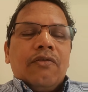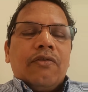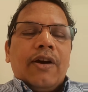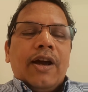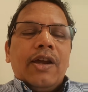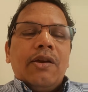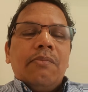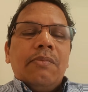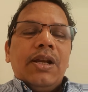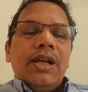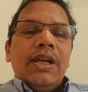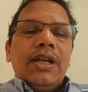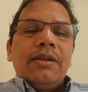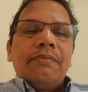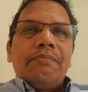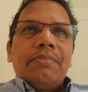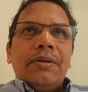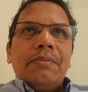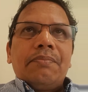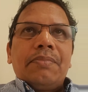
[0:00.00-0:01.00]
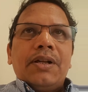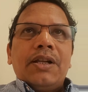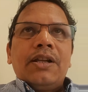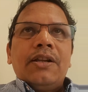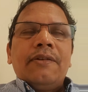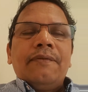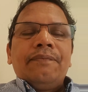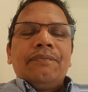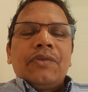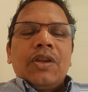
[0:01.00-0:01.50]
5 million
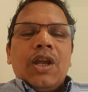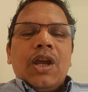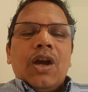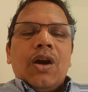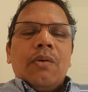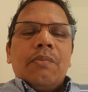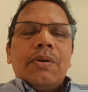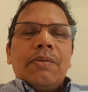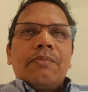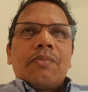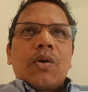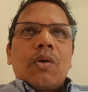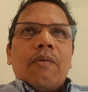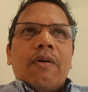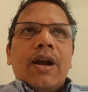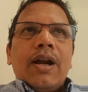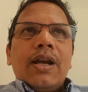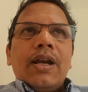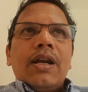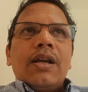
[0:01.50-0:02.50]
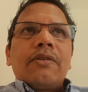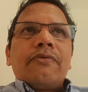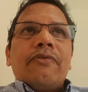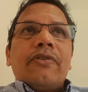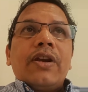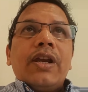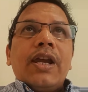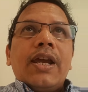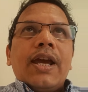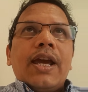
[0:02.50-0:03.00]
people have been provided
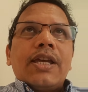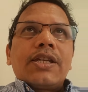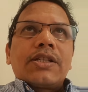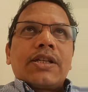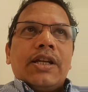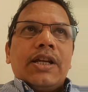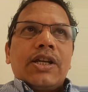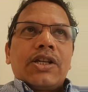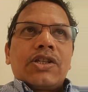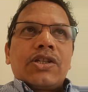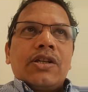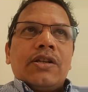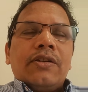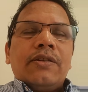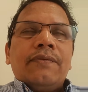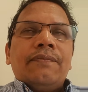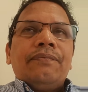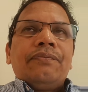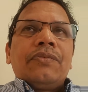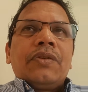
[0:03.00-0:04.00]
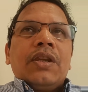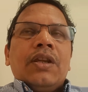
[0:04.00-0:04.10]
free gas connection,